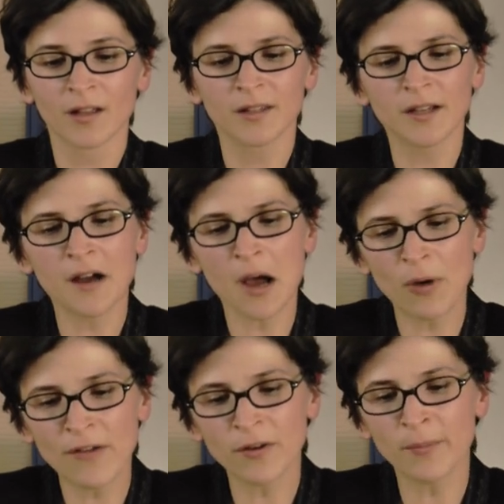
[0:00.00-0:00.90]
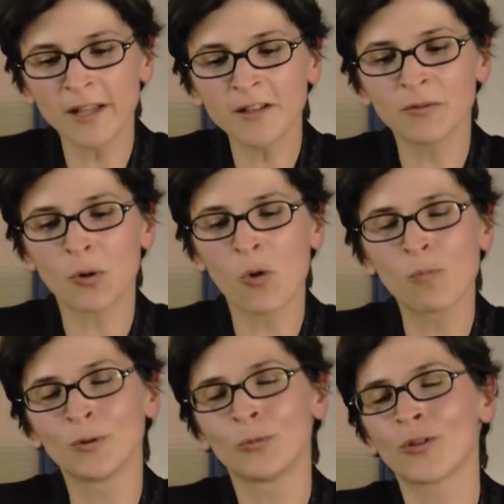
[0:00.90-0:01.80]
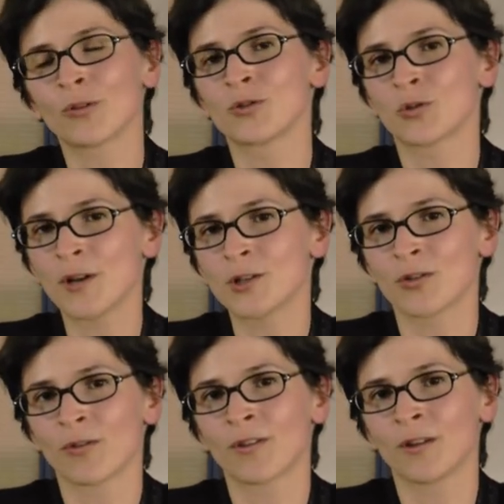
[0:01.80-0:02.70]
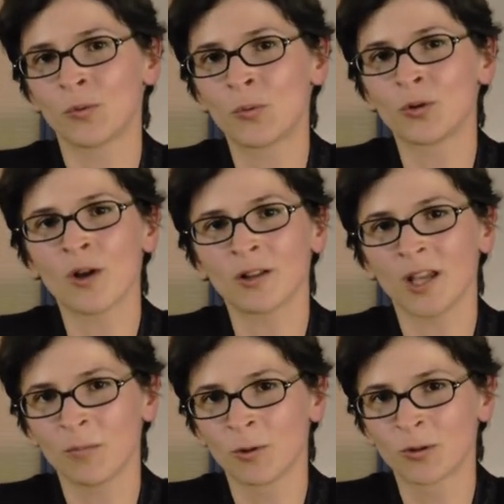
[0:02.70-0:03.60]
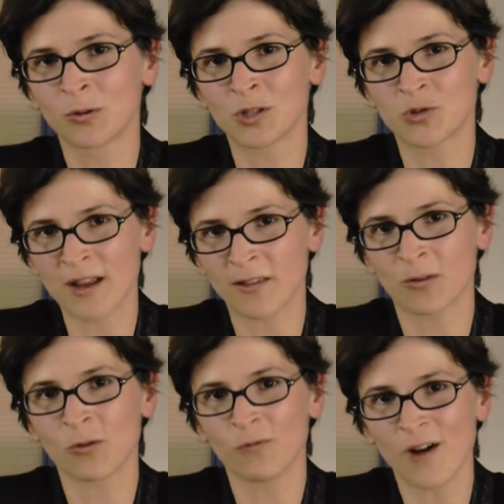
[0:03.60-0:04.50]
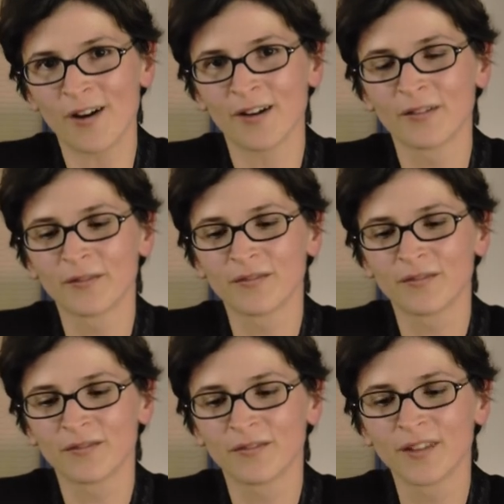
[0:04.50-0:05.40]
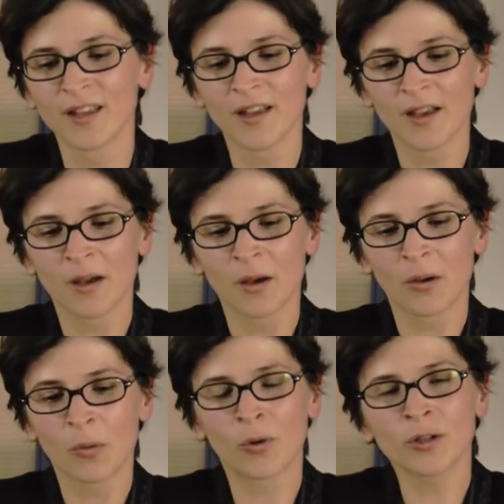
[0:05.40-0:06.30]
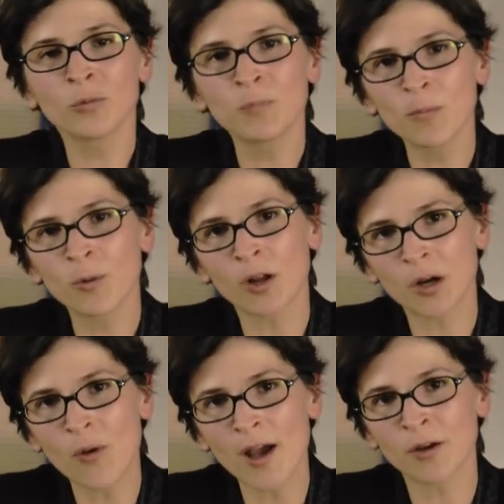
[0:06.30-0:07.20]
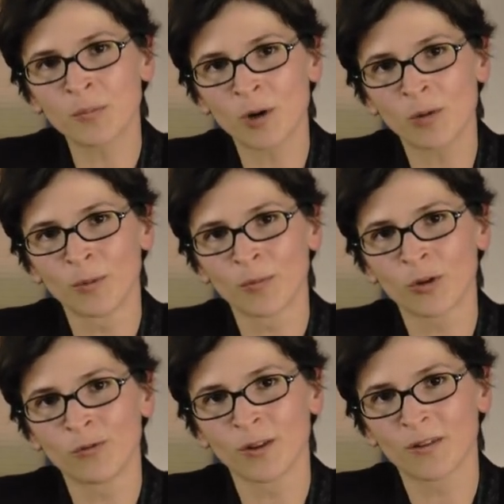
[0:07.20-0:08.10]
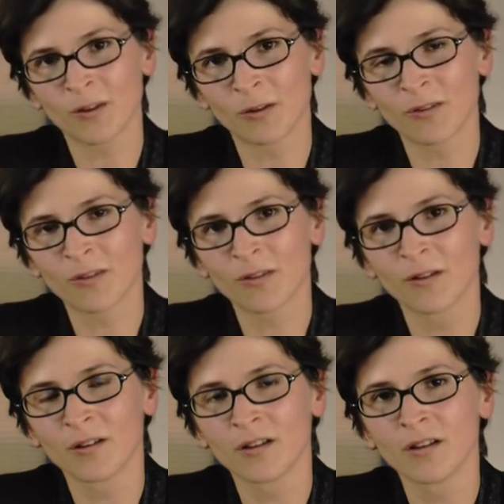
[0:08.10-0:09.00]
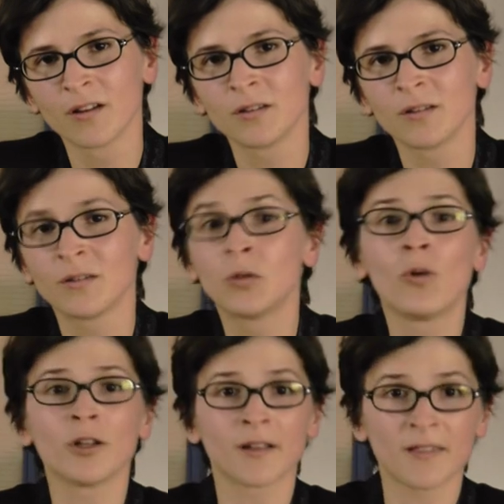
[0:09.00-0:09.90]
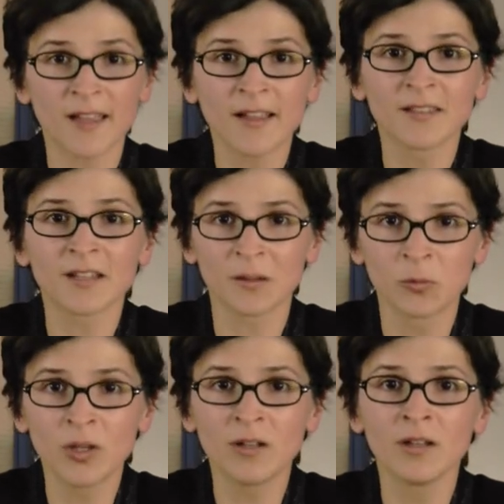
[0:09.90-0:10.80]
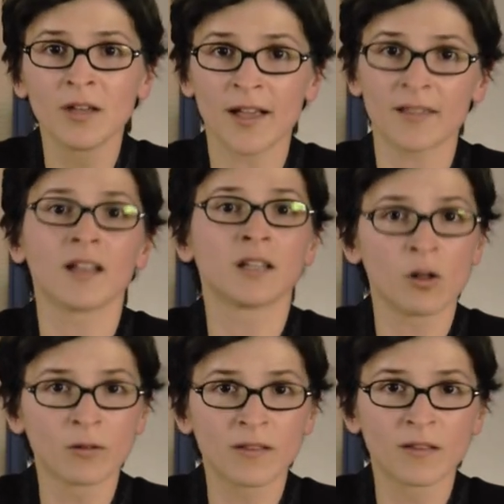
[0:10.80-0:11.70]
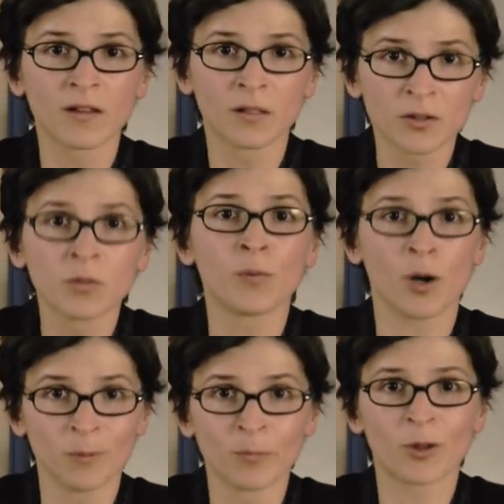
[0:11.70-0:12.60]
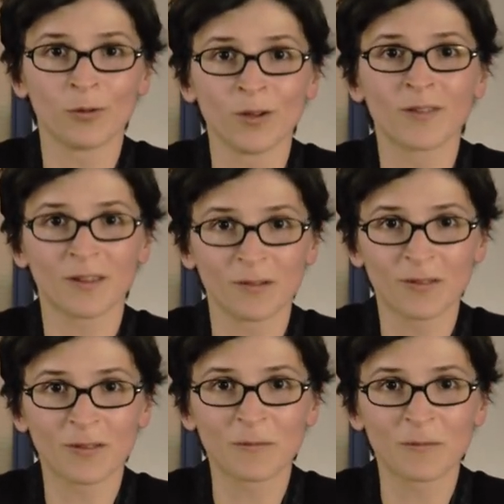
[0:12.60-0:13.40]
There are, however, many open research questions that we were not able to address so far. Where do people acquire problem-solving skills? To what extent can we, as adults, learn problem-solving skills?